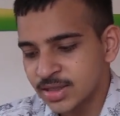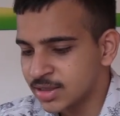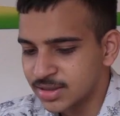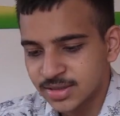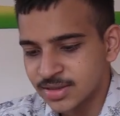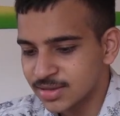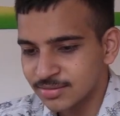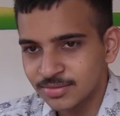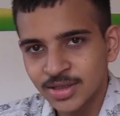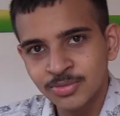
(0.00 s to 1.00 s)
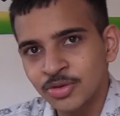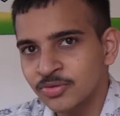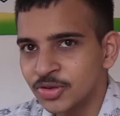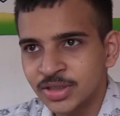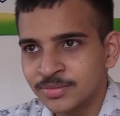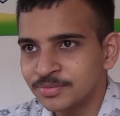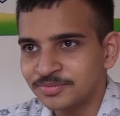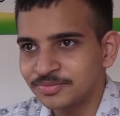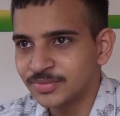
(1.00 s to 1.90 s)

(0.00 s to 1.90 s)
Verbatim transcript: I think this is book for them.